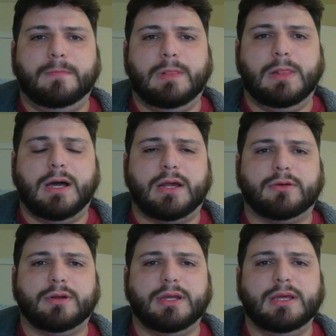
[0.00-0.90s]

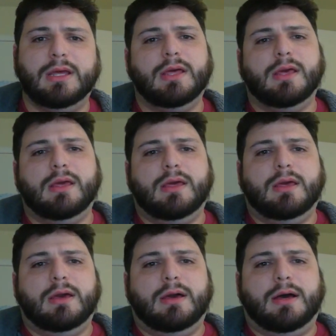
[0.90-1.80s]
lottery.
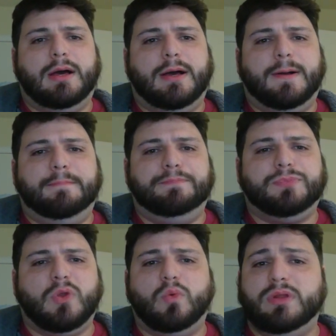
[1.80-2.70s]

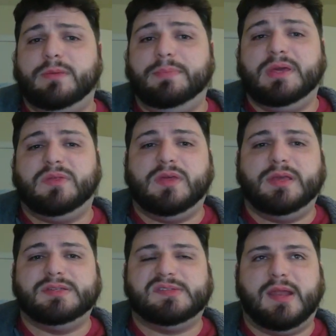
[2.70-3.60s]
One of the big
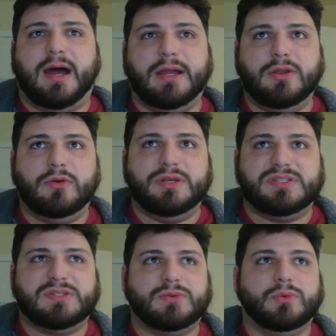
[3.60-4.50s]
things that I
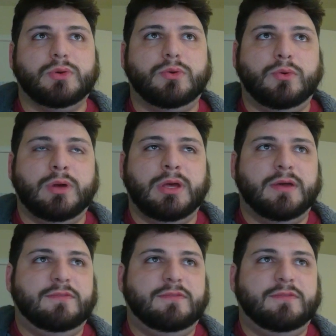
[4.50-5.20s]
noticed through